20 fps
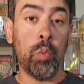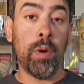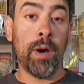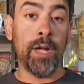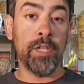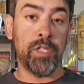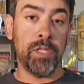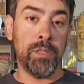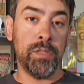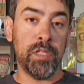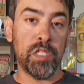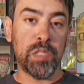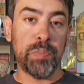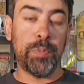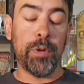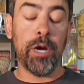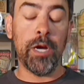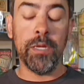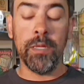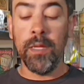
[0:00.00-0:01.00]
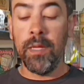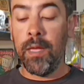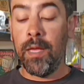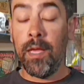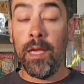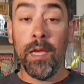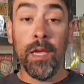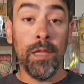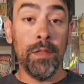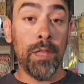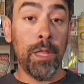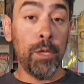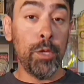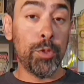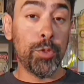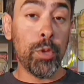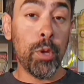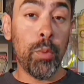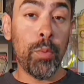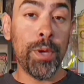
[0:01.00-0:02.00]
in this part. Then you throw
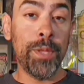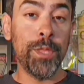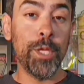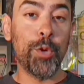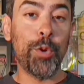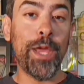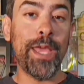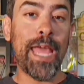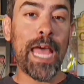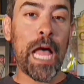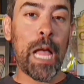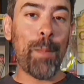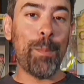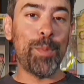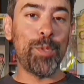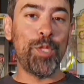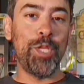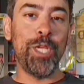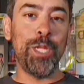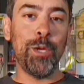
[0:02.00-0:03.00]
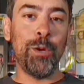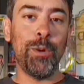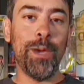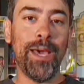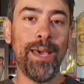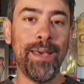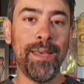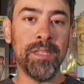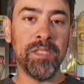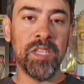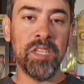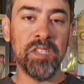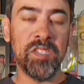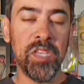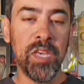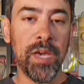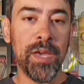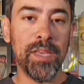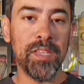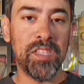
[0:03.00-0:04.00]
in the great Al Pacino as his
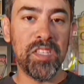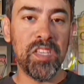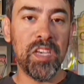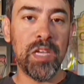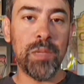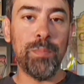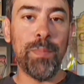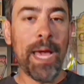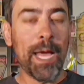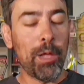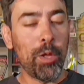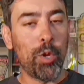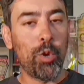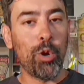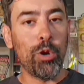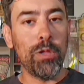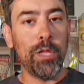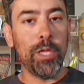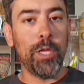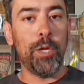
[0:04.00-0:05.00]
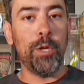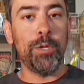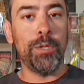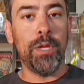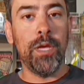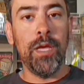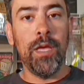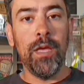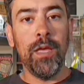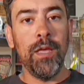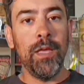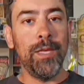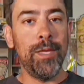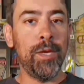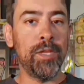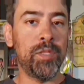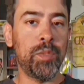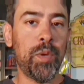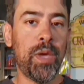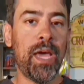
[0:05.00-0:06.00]
youngest son, Michael Corleone. You also
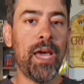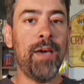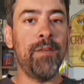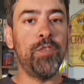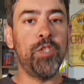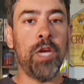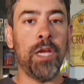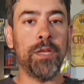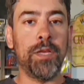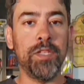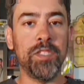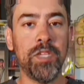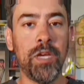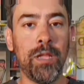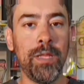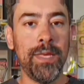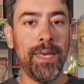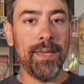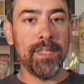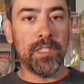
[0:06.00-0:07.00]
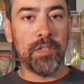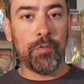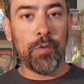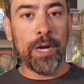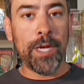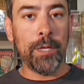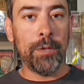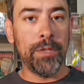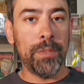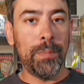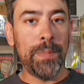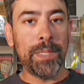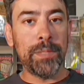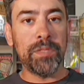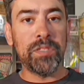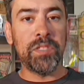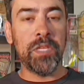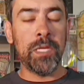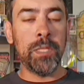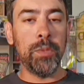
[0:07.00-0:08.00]
have John Cazale as Fredo, the middle son,
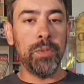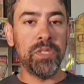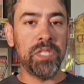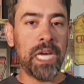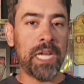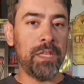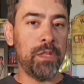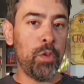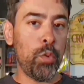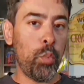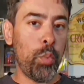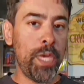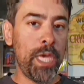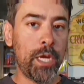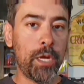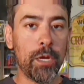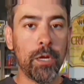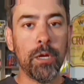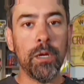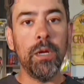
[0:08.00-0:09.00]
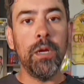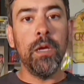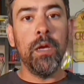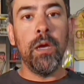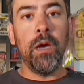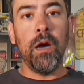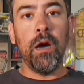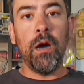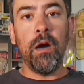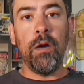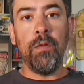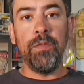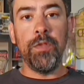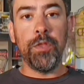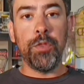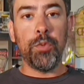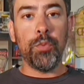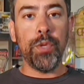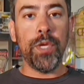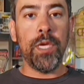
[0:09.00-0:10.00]
who's kind of the weaker of the
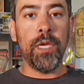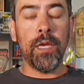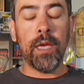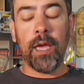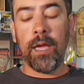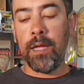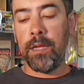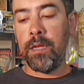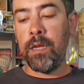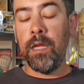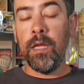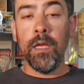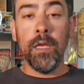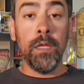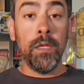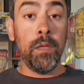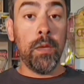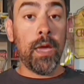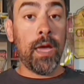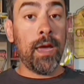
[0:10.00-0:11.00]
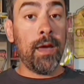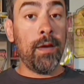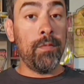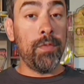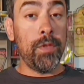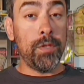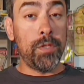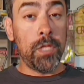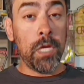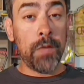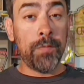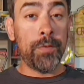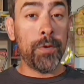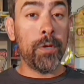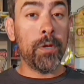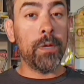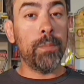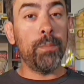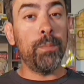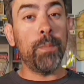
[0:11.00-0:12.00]
three, and you have the tougher,
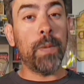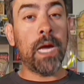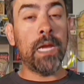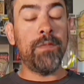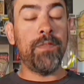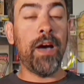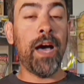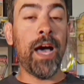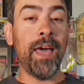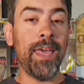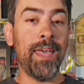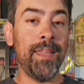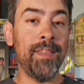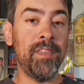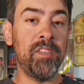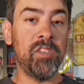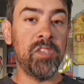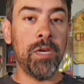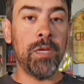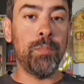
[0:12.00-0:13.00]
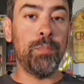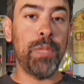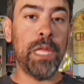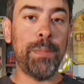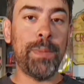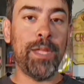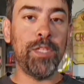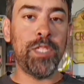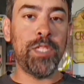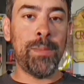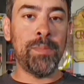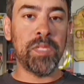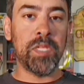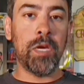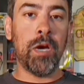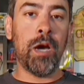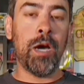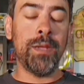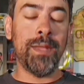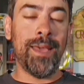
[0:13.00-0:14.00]
kind of hothead son, played by James
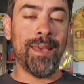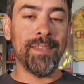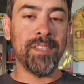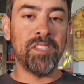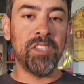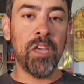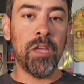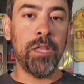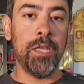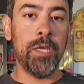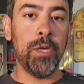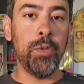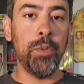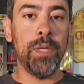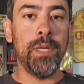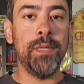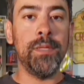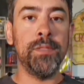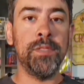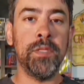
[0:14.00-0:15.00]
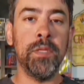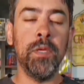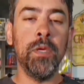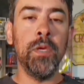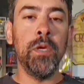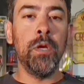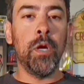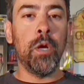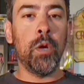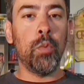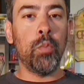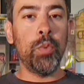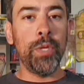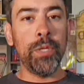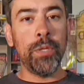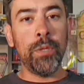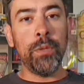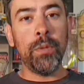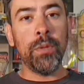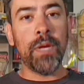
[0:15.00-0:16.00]
Caan as Sonny, who is a real
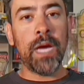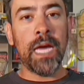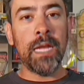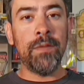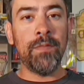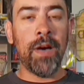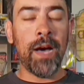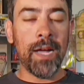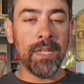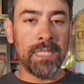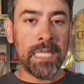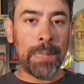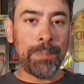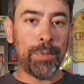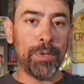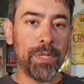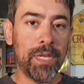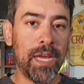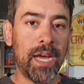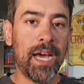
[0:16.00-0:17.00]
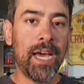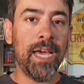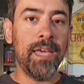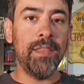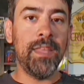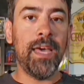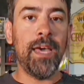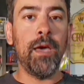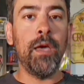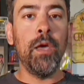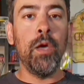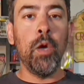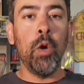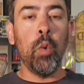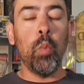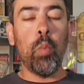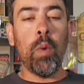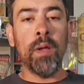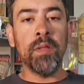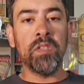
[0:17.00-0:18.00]
kind of hot-tempered guy that
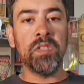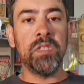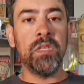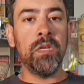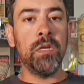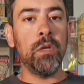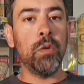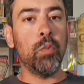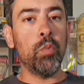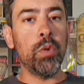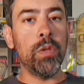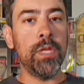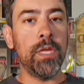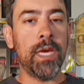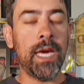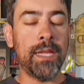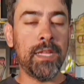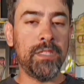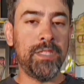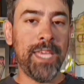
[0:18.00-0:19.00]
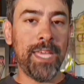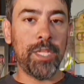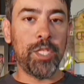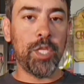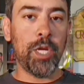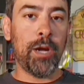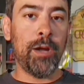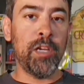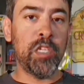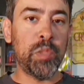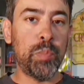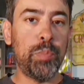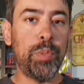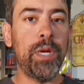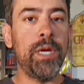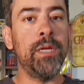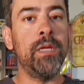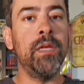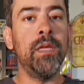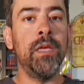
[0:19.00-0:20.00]
wants to really kind of take charge, but
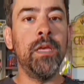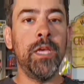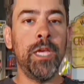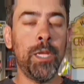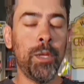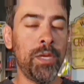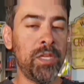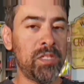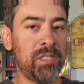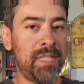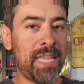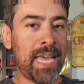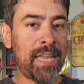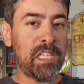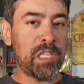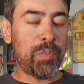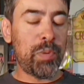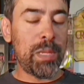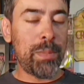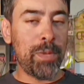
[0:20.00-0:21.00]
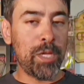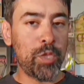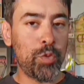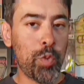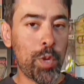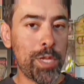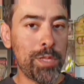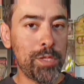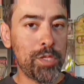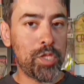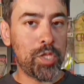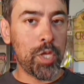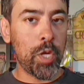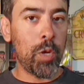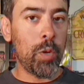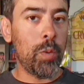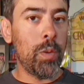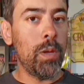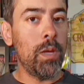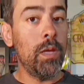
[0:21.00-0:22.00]
his dad is pretty much running the show
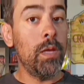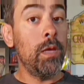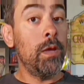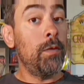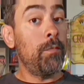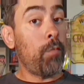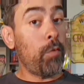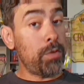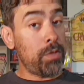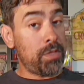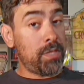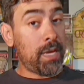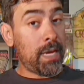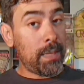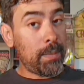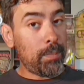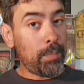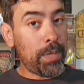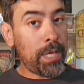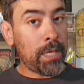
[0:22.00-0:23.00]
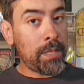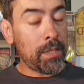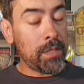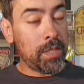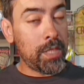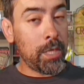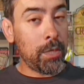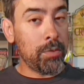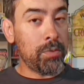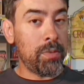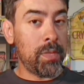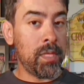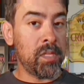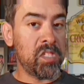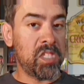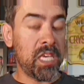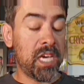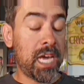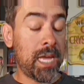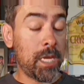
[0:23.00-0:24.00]
for the time being until things get
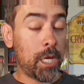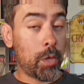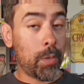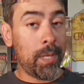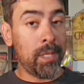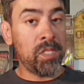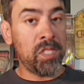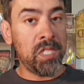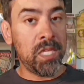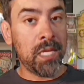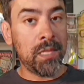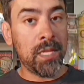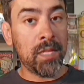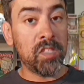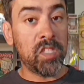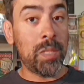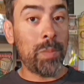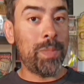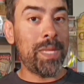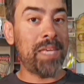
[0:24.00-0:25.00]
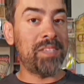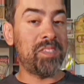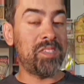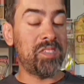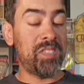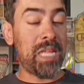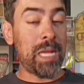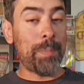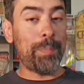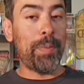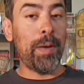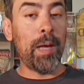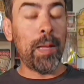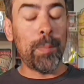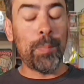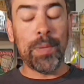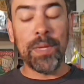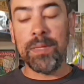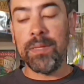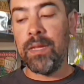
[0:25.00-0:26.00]
kind of crazy, and then somebody has to step up,
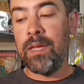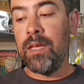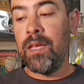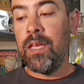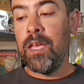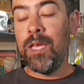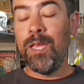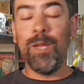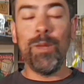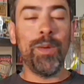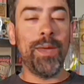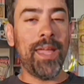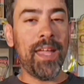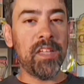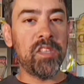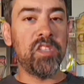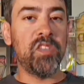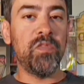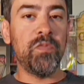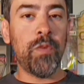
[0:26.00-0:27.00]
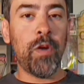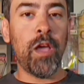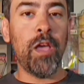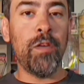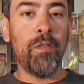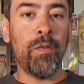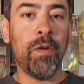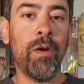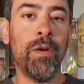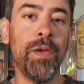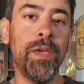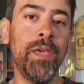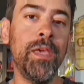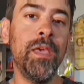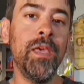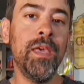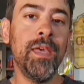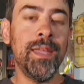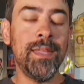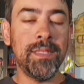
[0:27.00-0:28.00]
and it gets very, very
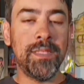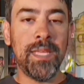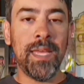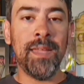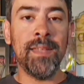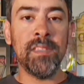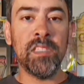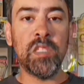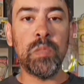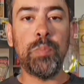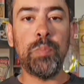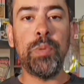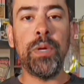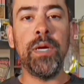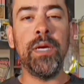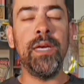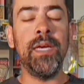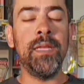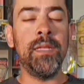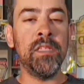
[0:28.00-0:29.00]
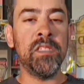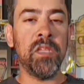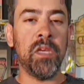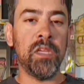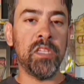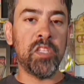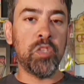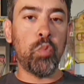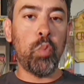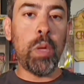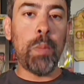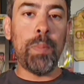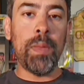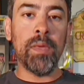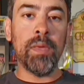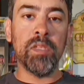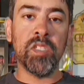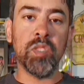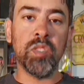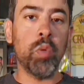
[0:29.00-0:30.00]
intense. But it is a sweeping
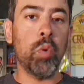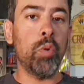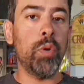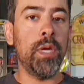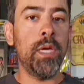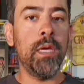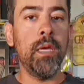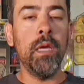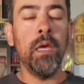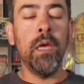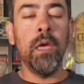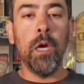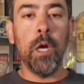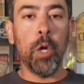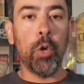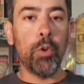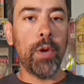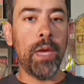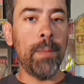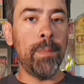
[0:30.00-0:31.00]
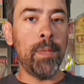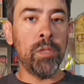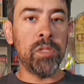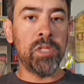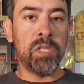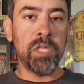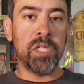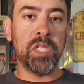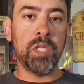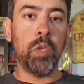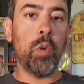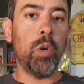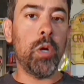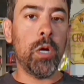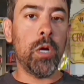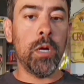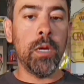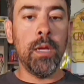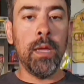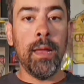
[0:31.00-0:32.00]
story, a great music score.
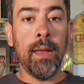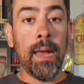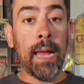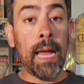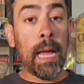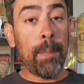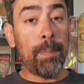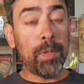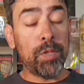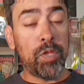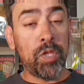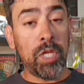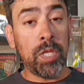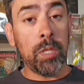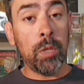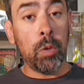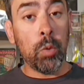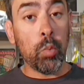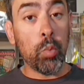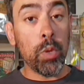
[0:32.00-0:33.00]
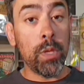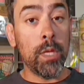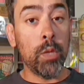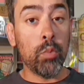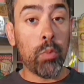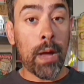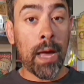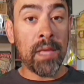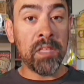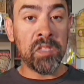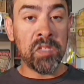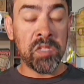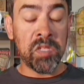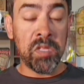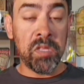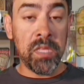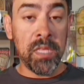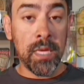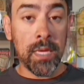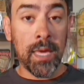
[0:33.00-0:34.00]
Al Pacino really rises to the
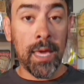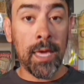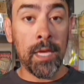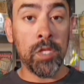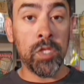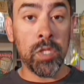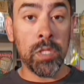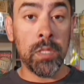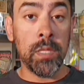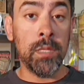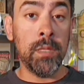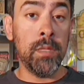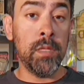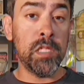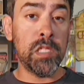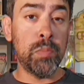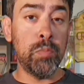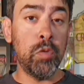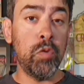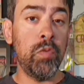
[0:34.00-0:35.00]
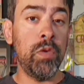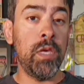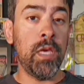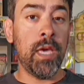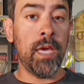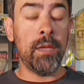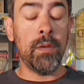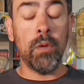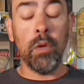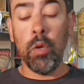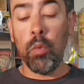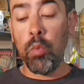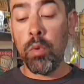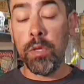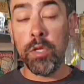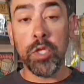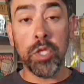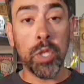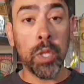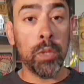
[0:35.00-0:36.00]
occasion in this movie and really
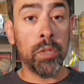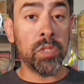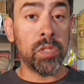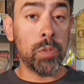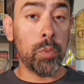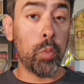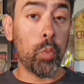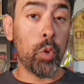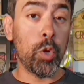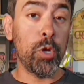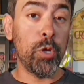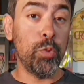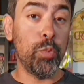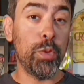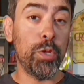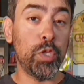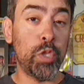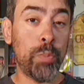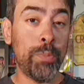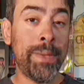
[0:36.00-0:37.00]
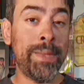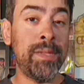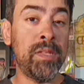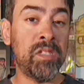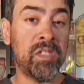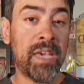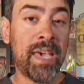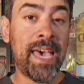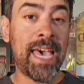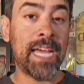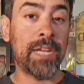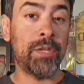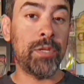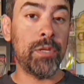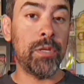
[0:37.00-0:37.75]
shows the world what a tremendous actor